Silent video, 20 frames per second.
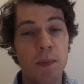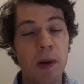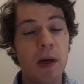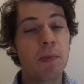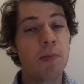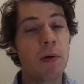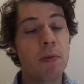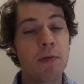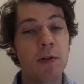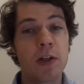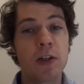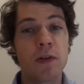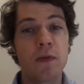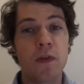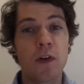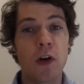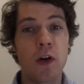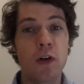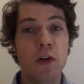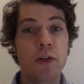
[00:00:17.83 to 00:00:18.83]
bowel preparation
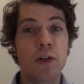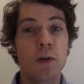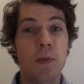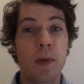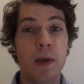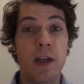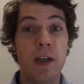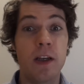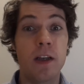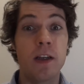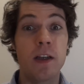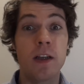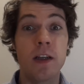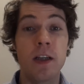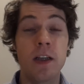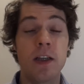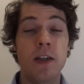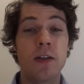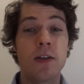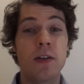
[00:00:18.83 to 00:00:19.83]
for colonoscopy
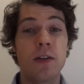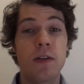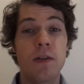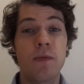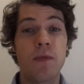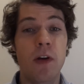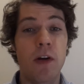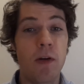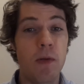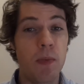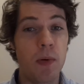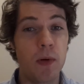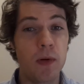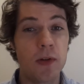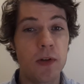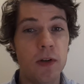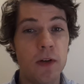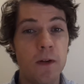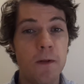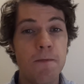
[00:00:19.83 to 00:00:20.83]
is very
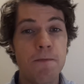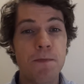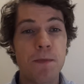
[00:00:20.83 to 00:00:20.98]
important.